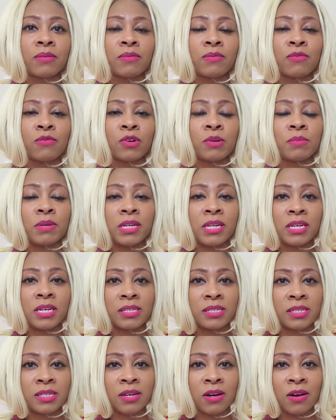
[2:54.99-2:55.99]

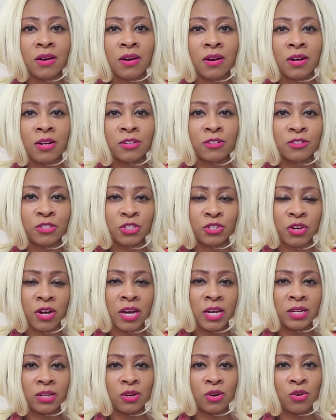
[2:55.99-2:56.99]
reminiscing on or
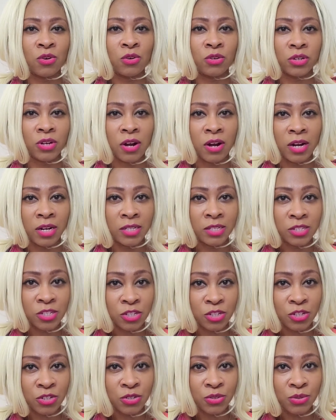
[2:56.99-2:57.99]
trying to hold on
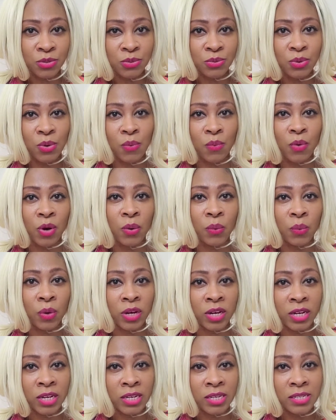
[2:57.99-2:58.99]
to what
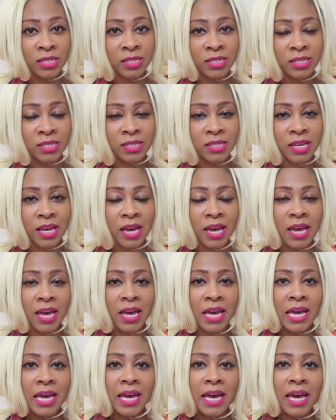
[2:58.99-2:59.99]
was.
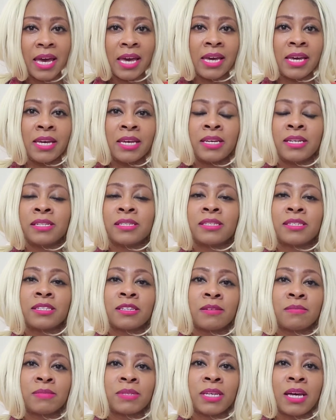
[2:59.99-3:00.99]
And
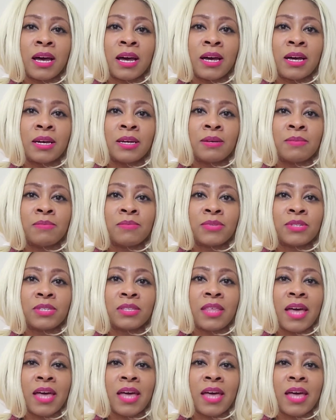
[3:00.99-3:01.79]
sometimes